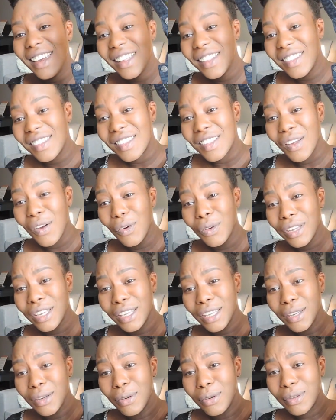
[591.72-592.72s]
it's so
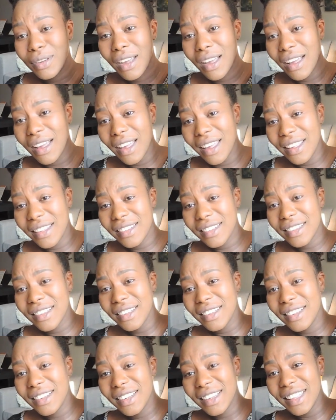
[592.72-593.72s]
cute, guys.
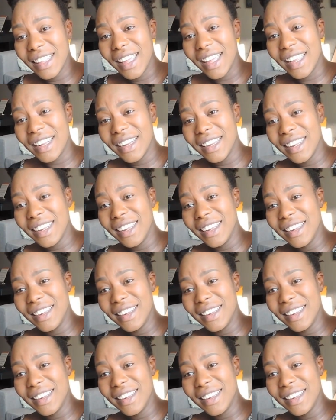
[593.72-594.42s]
Look at that.